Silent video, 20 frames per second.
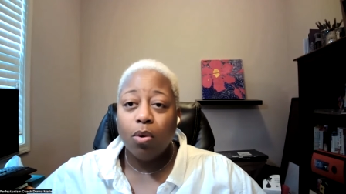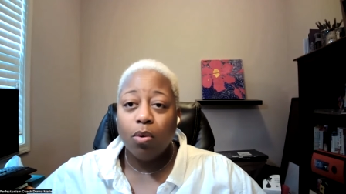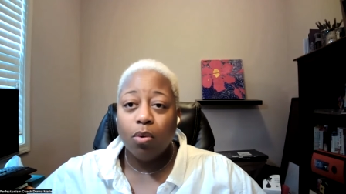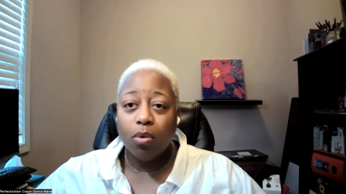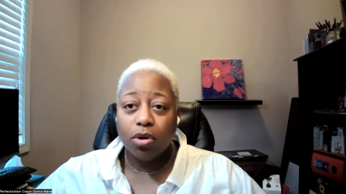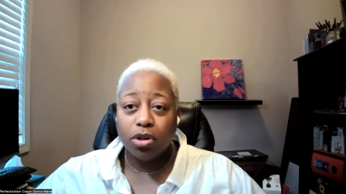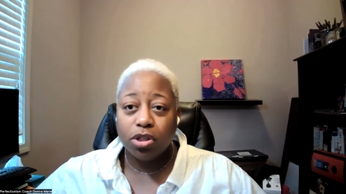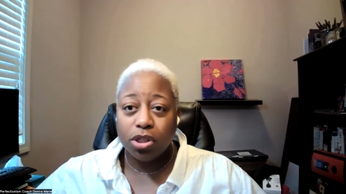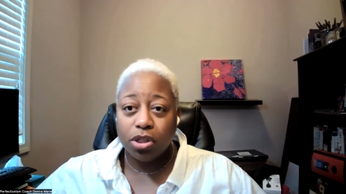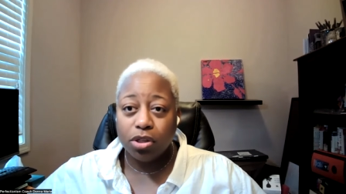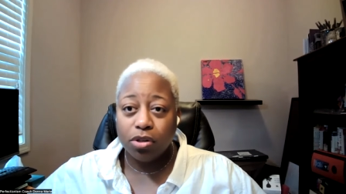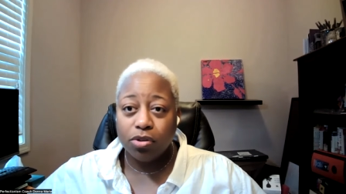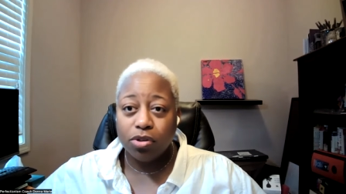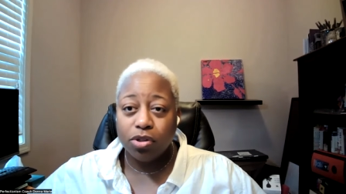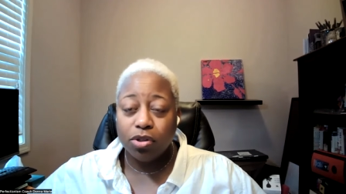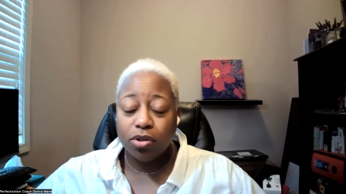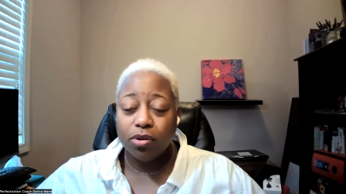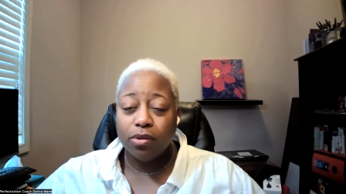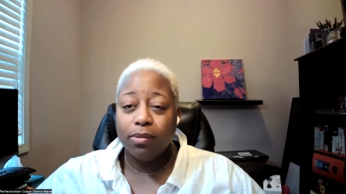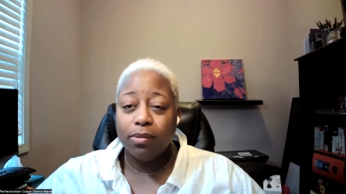or to
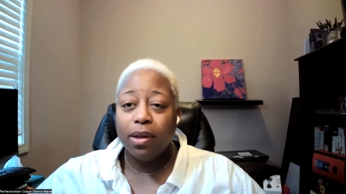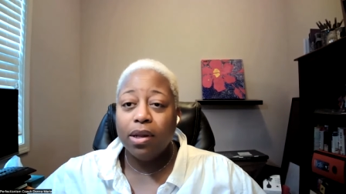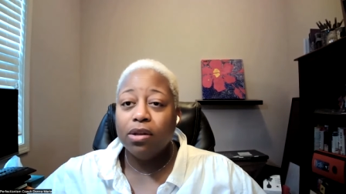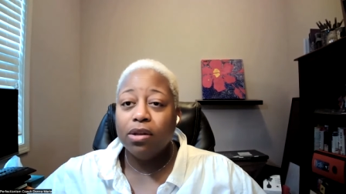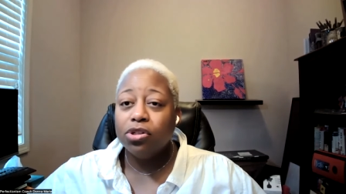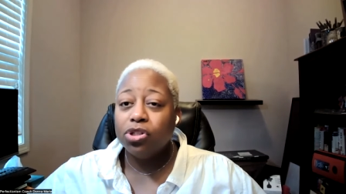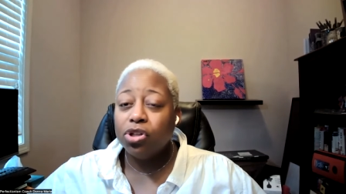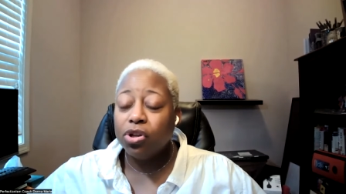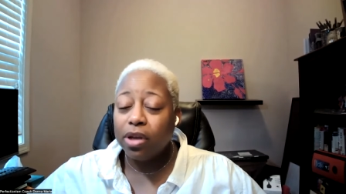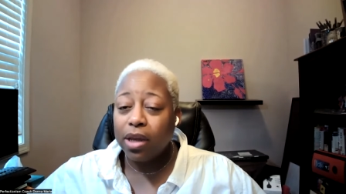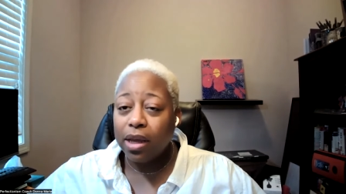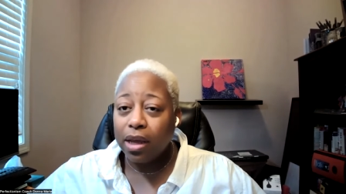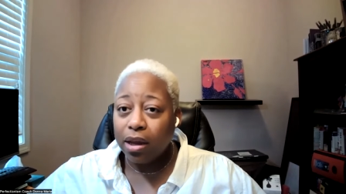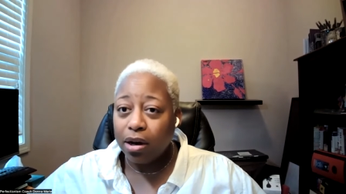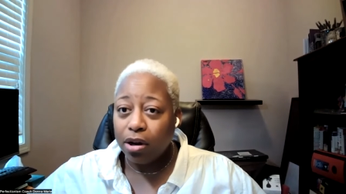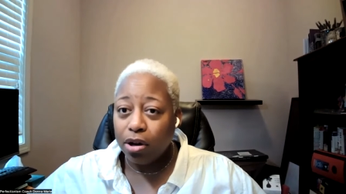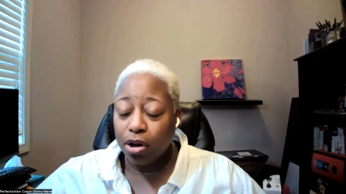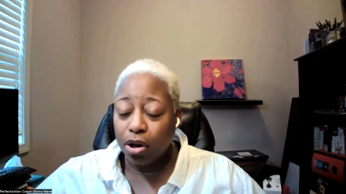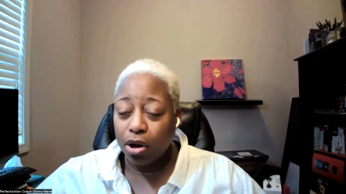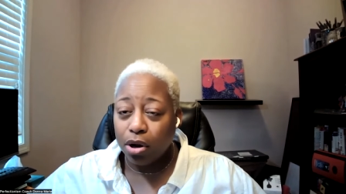YouTube so you can
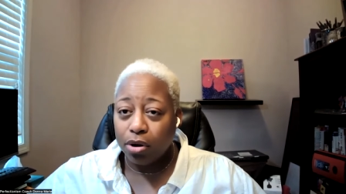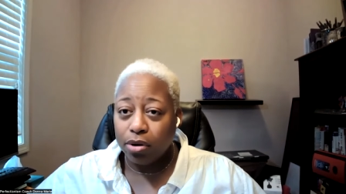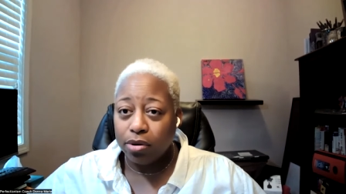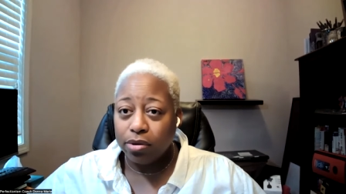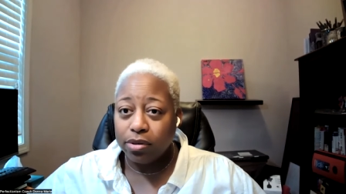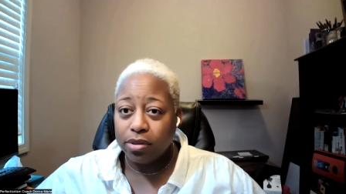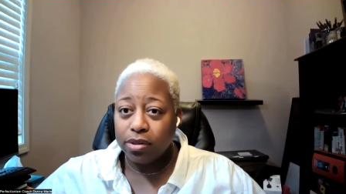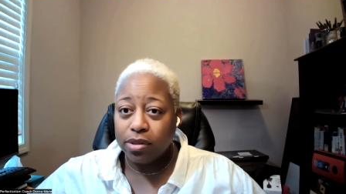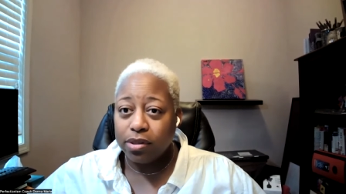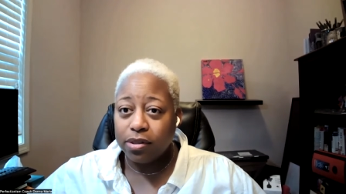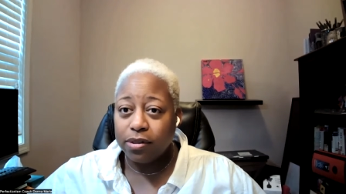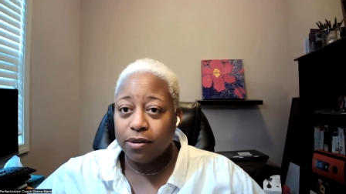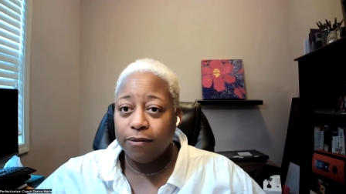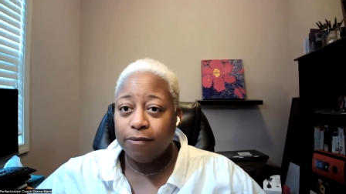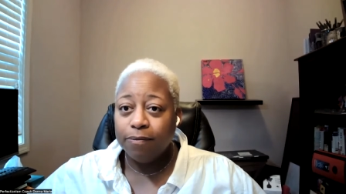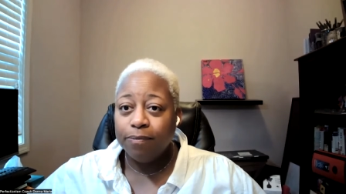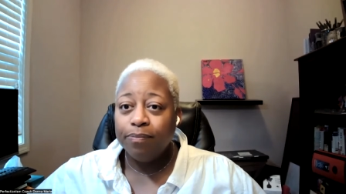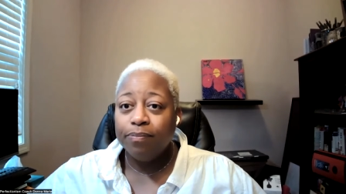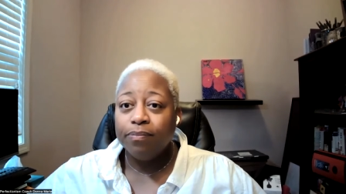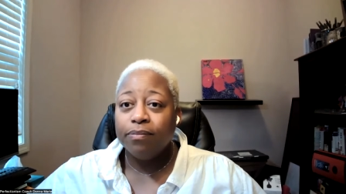get alerts
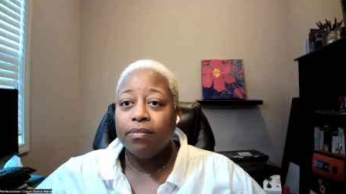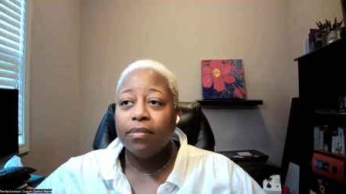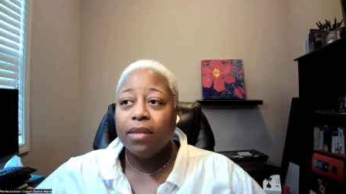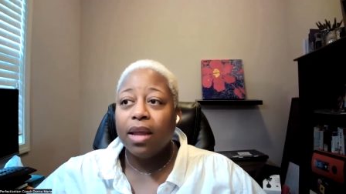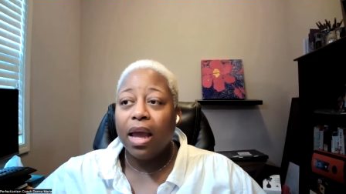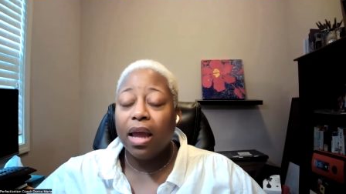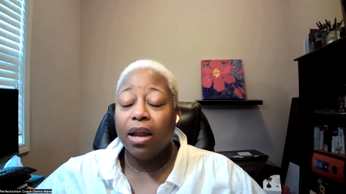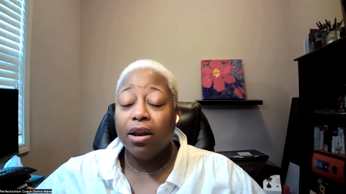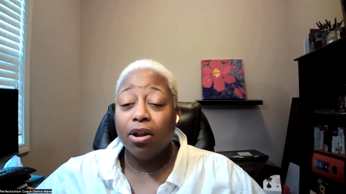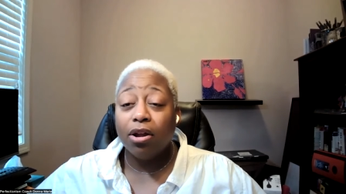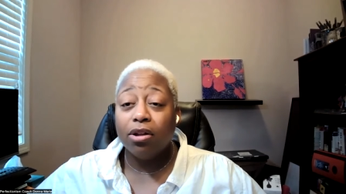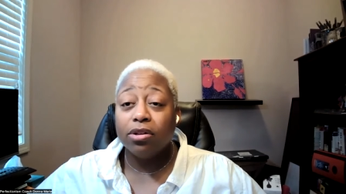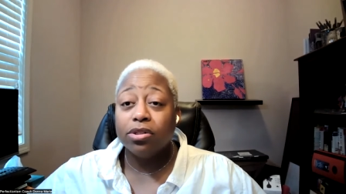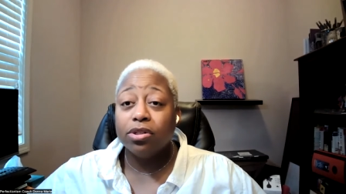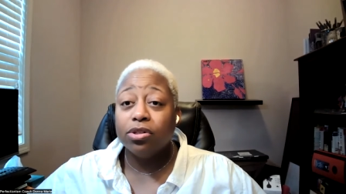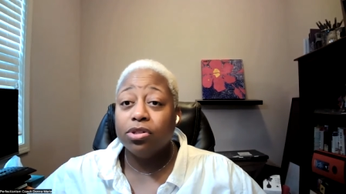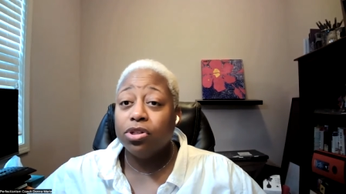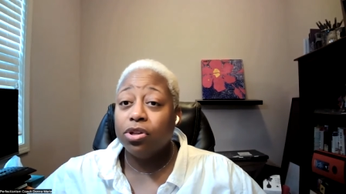and also